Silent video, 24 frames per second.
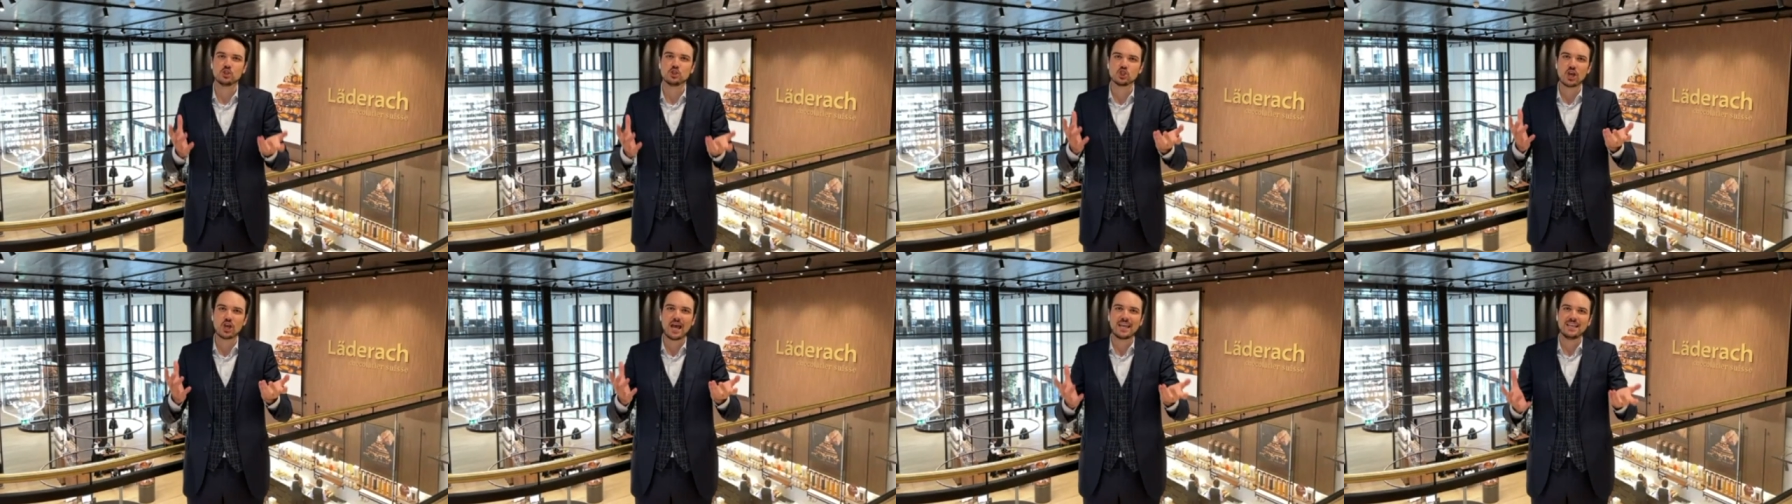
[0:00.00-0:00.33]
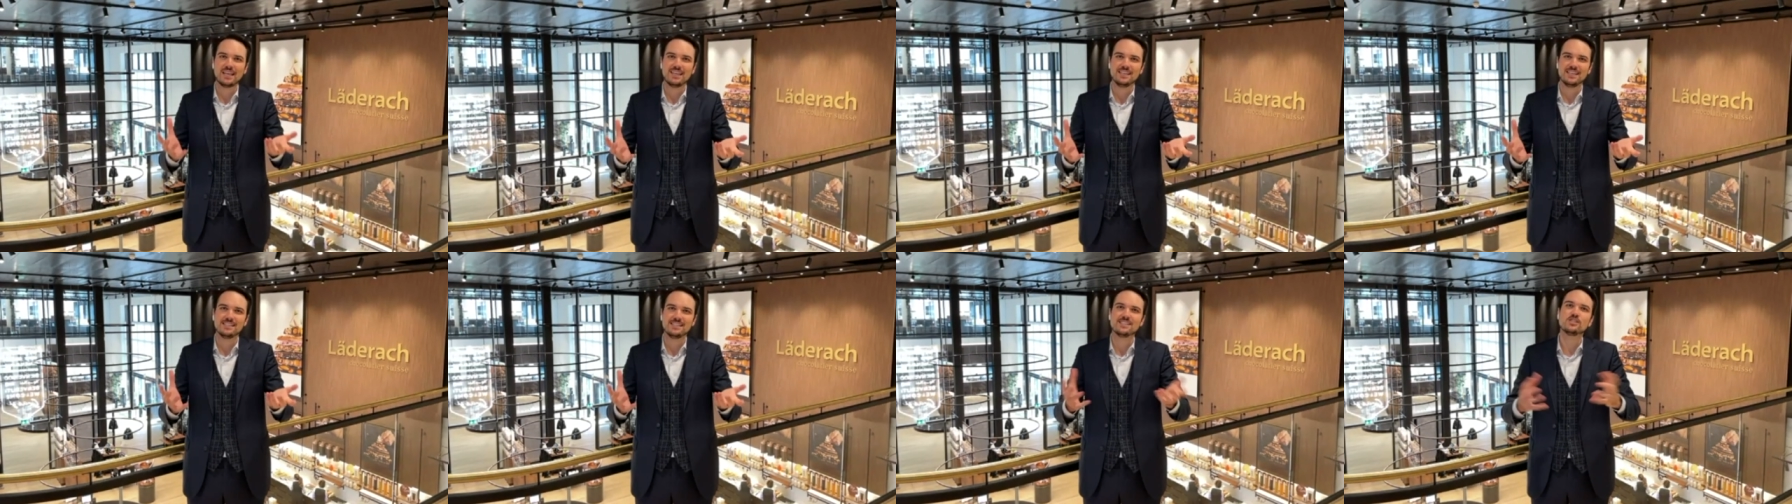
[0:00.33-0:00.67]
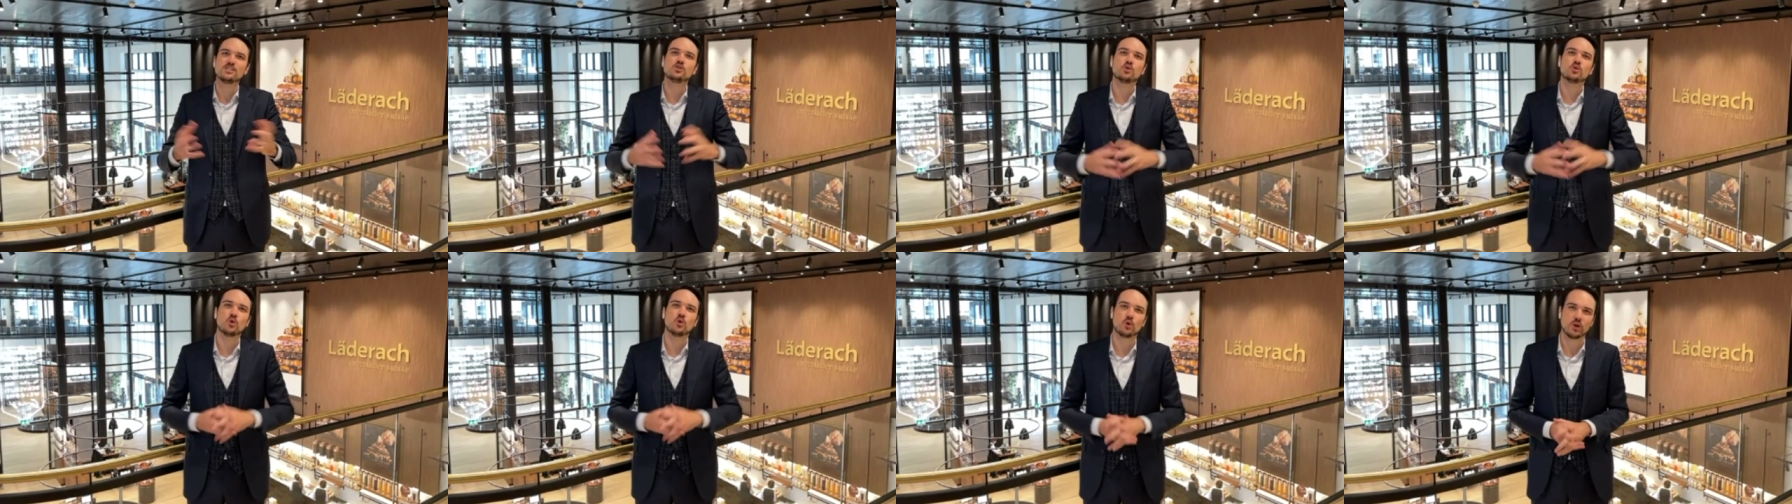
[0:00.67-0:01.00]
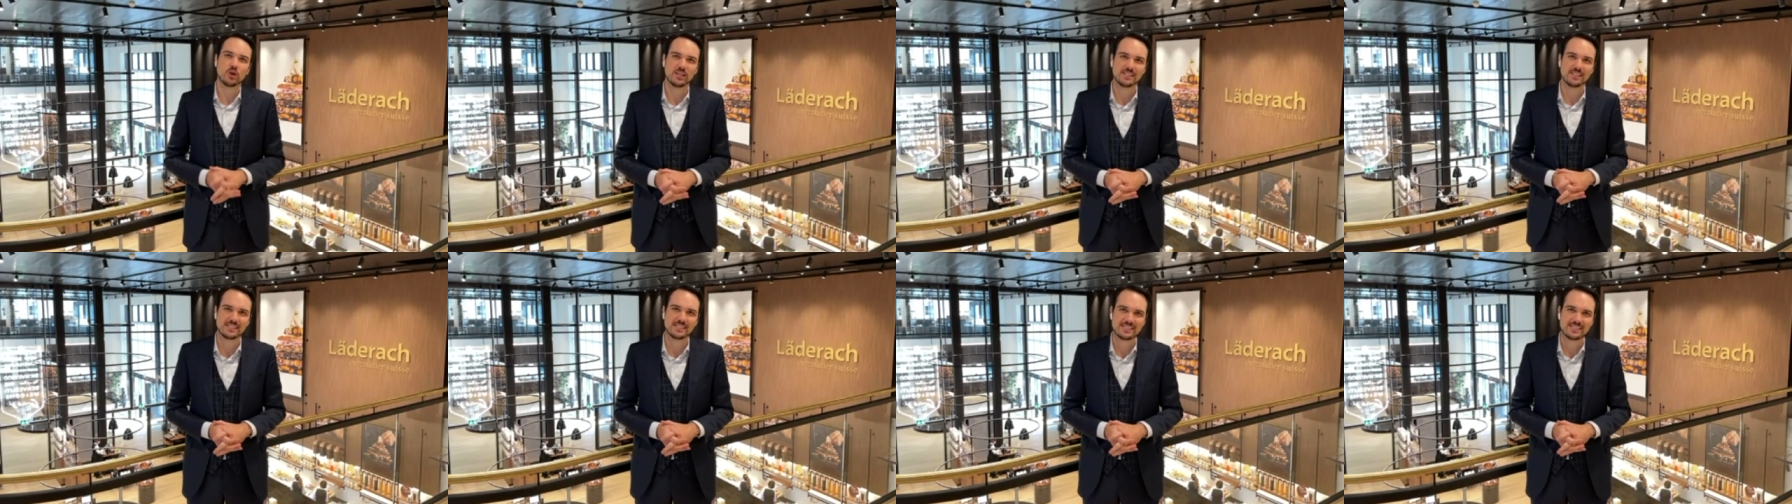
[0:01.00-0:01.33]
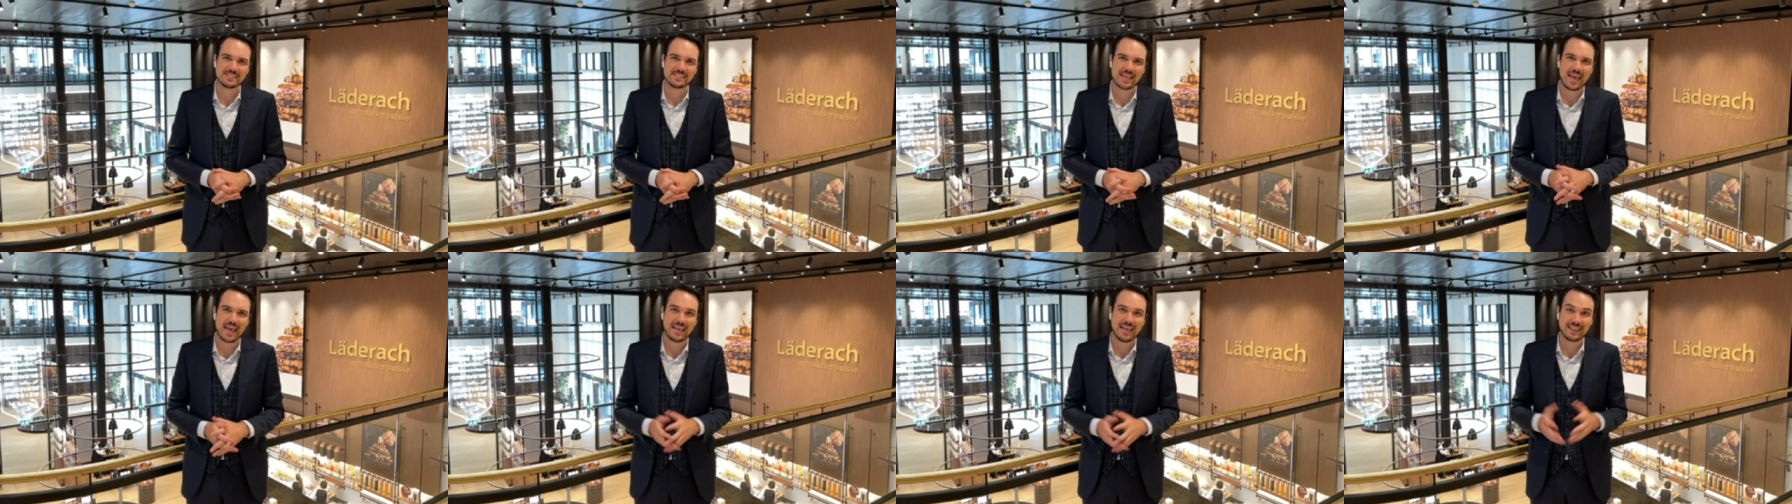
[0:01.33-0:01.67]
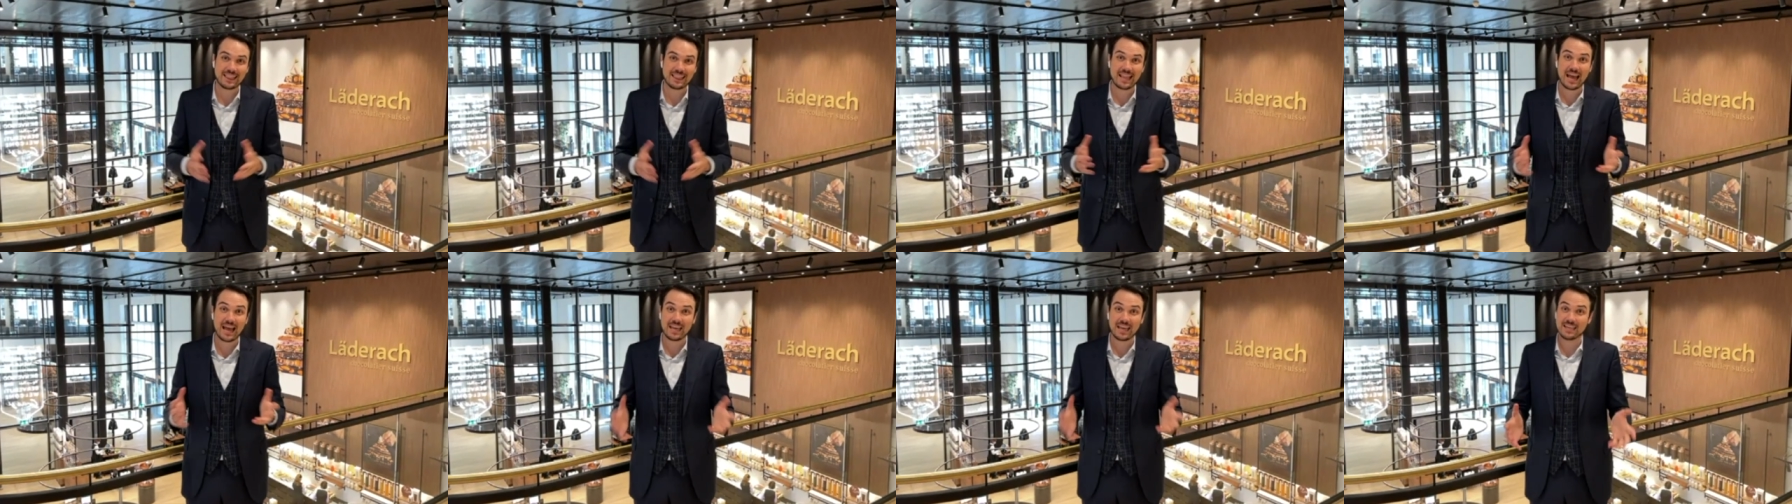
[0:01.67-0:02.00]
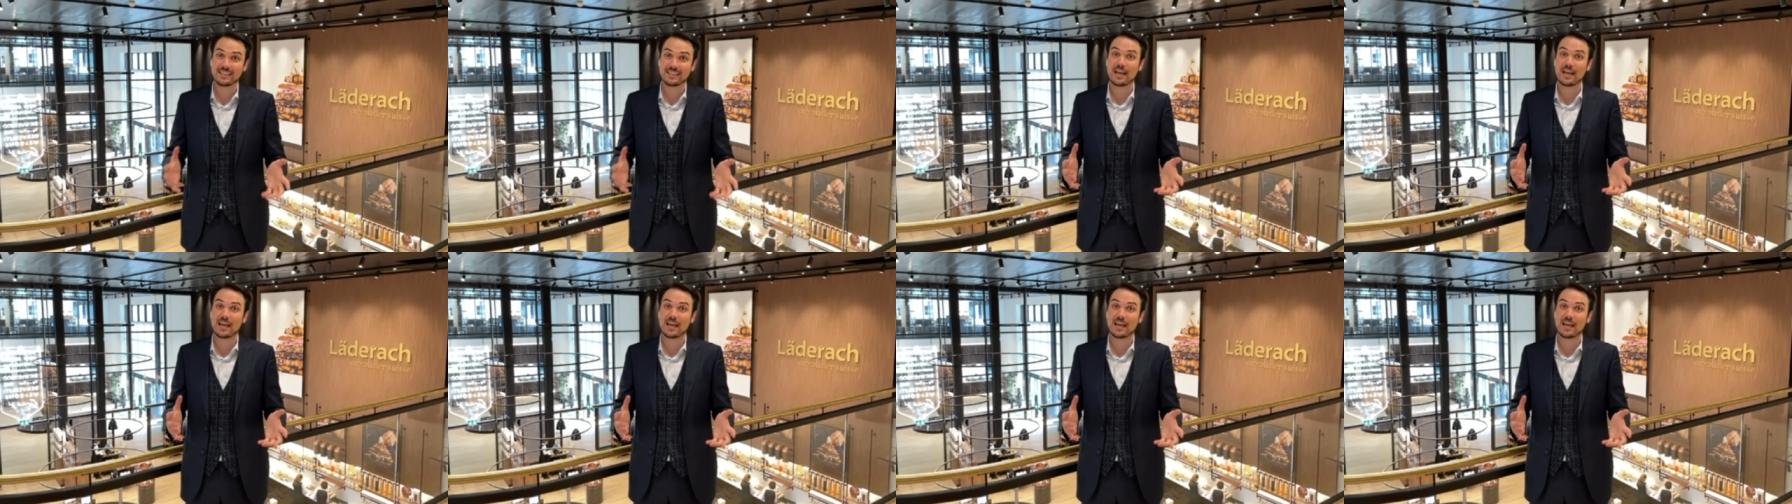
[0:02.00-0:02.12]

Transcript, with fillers: Chinese tourists had liked